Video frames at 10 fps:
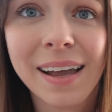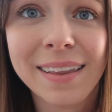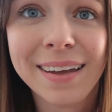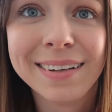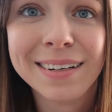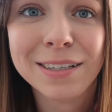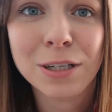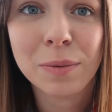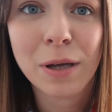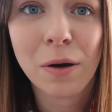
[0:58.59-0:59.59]
And then
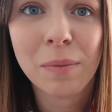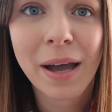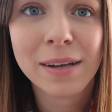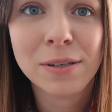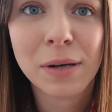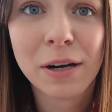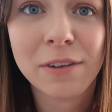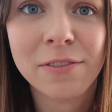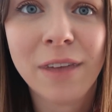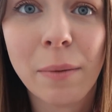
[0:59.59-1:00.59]
she'll be going back to her
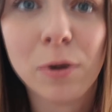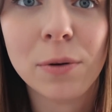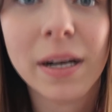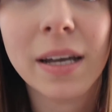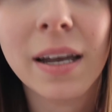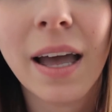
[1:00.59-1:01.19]
family.